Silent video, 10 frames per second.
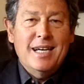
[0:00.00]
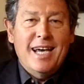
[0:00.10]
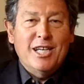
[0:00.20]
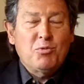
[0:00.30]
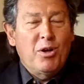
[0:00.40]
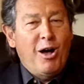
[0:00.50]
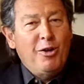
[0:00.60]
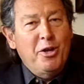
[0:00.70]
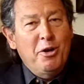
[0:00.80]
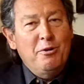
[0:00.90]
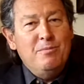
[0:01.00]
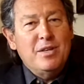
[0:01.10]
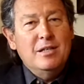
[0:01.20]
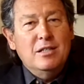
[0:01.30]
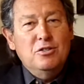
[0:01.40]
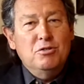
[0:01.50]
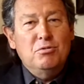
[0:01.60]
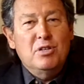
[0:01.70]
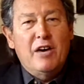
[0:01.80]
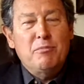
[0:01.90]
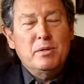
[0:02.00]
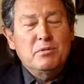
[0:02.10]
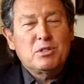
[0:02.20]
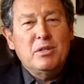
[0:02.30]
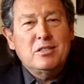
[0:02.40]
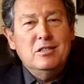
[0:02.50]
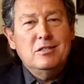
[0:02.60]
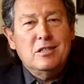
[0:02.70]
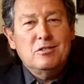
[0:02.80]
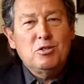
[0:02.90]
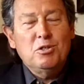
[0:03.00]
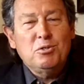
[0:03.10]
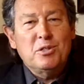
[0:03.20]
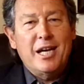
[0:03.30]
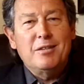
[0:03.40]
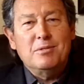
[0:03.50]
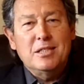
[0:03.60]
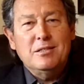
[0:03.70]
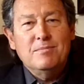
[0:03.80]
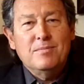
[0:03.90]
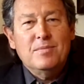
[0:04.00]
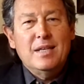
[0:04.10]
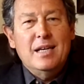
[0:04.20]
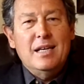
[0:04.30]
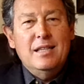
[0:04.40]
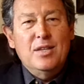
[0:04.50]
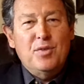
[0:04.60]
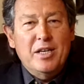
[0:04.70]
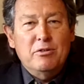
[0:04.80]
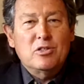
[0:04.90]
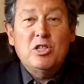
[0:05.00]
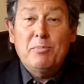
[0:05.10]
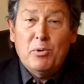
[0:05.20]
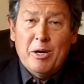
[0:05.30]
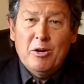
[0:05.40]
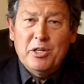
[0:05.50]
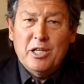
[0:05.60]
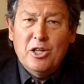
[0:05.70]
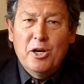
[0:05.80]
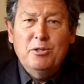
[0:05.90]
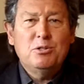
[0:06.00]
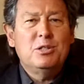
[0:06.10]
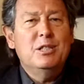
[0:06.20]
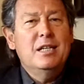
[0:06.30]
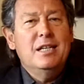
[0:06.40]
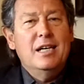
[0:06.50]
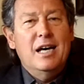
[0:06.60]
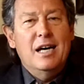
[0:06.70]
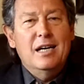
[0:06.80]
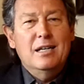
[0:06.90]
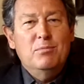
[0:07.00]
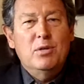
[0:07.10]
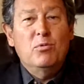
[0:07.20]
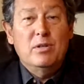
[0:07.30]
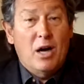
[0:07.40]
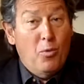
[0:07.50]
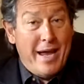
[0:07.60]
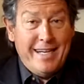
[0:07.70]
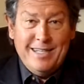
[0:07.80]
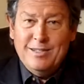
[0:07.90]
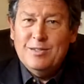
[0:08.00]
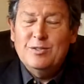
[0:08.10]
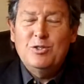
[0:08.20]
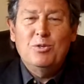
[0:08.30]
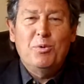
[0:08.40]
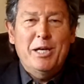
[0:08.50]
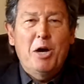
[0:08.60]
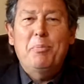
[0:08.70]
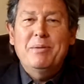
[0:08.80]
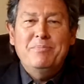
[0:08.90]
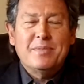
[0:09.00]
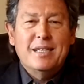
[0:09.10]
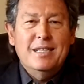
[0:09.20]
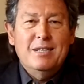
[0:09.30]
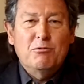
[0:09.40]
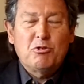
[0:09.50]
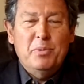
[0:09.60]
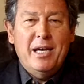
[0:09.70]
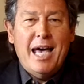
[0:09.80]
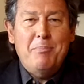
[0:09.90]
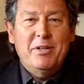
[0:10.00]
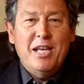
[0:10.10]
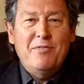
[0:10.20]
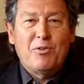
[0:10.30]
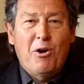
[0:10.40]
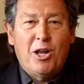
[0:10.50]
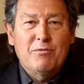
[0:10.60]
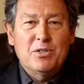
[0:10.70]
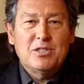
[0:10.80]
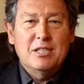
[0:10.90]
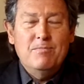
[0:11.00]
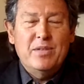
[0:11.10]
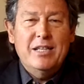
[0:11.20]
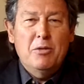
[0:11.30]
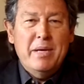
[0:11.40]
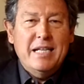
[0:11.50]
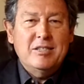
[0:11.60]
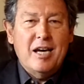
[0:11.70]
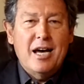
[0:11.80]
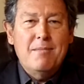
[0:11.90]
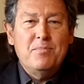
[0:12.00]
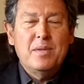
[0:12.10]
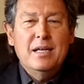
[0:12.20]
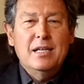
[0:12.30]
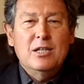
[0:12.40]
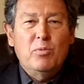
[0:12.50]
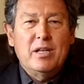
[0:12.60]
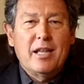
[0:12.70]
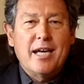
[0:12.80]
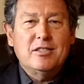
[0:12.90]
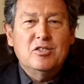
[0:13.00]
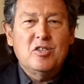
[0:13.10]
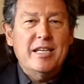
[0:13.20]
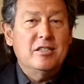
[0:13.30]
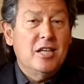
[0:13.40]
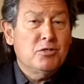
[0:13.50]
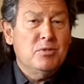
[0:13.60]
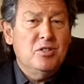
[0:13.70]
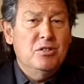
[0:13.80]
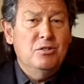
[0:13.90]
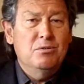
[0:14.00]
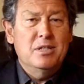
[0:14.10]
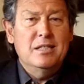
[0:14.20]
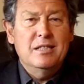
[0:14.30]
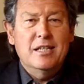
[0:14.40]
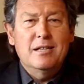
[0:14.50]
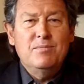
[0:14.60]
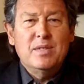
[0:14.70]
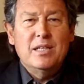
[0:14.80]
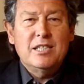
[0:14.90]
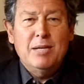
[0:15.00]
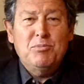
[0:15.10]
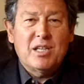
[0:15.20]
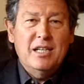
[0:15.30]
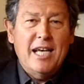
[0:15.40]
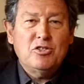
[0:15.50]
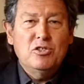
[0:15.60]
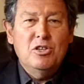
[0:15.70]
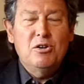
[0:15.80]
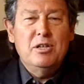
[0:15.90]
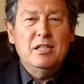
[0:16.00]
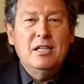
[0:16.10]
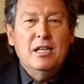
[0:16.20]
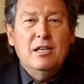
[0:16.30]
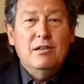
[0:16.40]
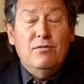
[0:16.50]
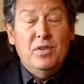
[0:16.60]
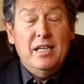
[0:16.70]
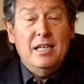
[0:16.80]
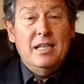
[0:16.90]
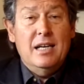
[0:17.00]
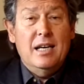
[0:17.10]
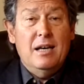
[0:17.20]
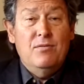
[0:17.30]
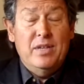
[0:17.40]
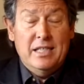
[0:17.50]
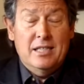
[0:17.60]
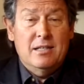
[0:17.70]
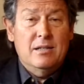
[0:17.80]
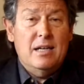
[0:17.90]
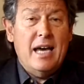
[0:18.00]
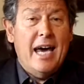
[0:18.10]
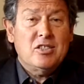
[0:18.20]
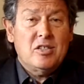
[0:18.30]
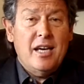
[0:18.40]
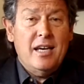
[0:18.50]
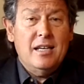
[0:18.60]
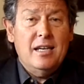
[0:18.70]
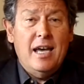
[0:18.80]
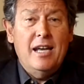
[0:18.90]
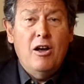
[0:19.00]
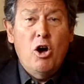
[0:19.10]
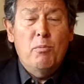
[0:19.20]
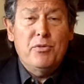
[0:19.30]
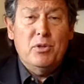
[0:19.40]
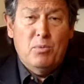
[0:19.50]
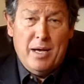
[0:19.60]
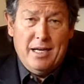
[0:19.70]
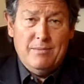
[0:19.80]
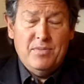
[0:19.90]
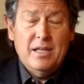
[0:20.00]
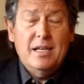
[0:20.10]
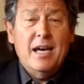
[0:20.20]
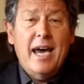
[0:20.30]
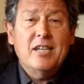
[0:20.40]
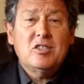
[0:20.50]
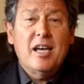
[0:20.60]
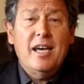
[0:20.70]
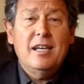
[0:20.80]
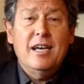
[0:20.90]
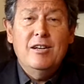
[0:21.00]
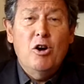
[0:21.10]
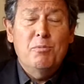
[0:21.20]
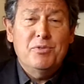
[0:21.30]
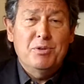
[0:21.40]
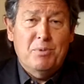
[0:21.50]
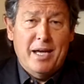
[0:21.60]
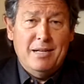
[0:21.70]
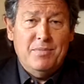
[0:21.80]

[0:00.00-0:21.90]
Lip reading: As we all know, due to government restrictions on social gathering, the theater is temporarily closed, but we're awaiting to reopen, which will be a happy day for all of us. And in the meantime, we'd like to stay in touch with you and keep the connection going via hashtag at home with the Wayne. Hashtag at home with the Wayne.